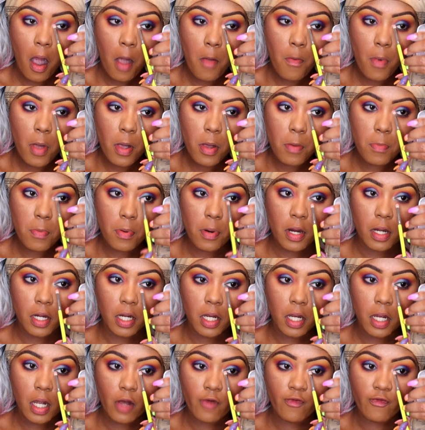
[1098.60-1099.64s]
That's
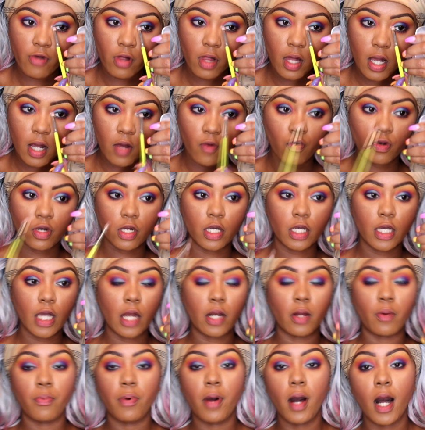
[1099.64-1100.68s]
pretty. I feel like I want to
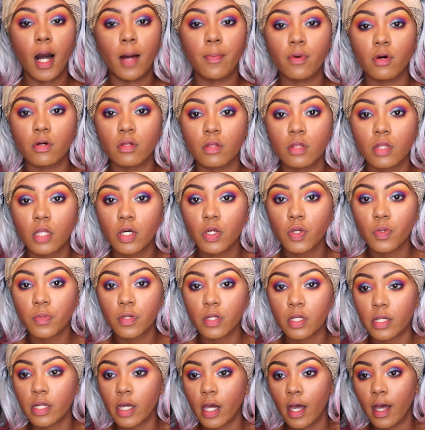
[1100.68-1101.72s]
kind of pop a little bit
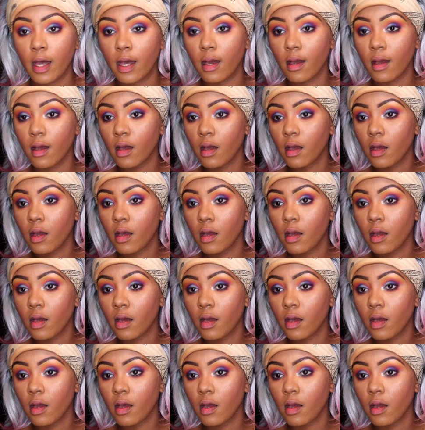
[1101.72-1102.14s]
of that